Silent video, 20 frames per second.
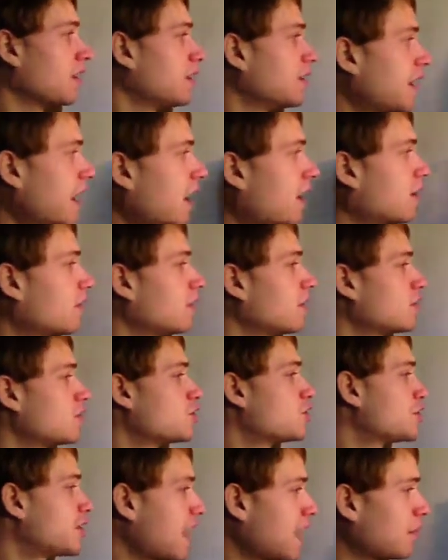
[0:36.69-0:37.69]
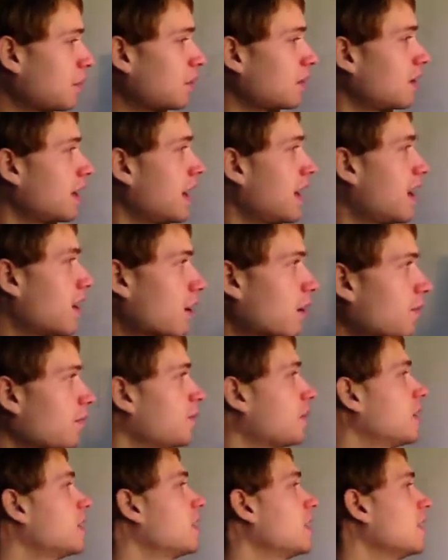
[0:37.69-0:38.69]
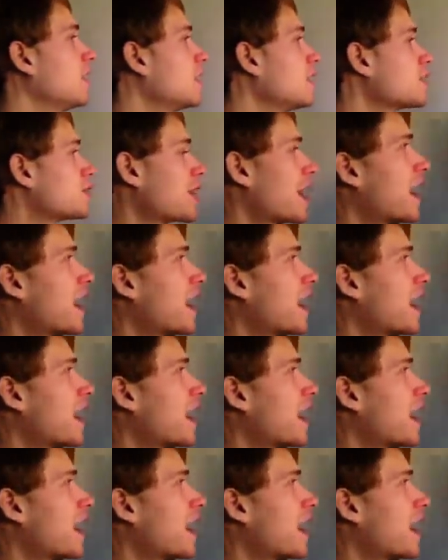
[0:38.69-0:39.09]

Now, stable air is